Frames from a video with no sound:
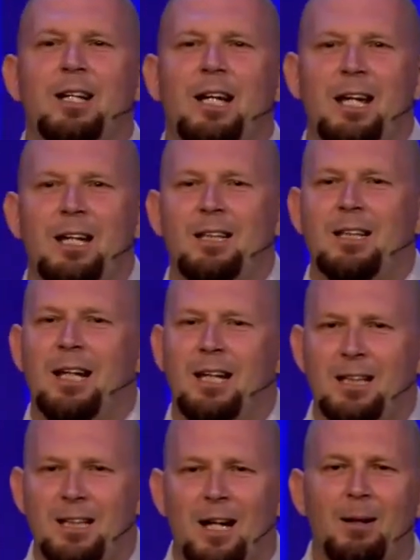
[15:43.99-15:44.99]
And,
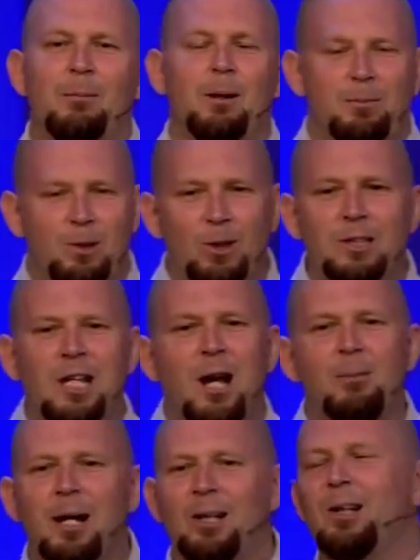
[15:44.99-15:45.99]
and I mean, you can
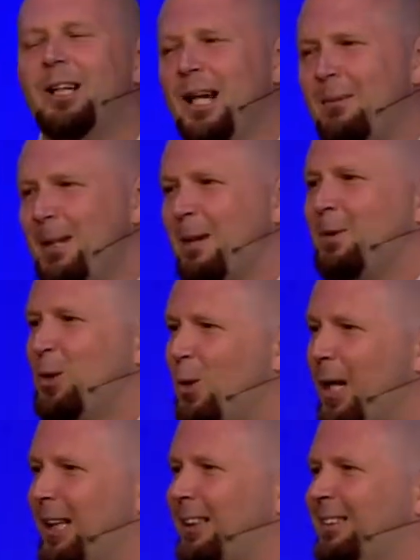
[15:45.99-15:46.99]
tell by looking at me, I'm
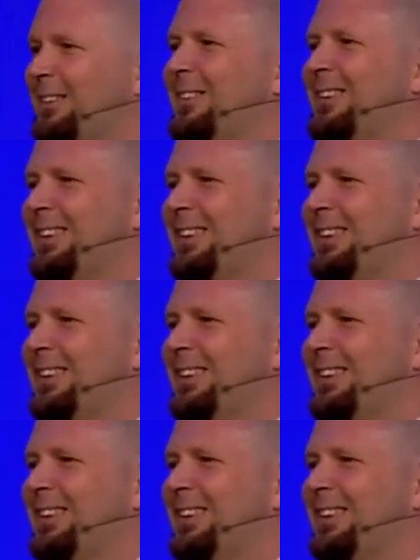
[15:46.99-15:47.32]
quick,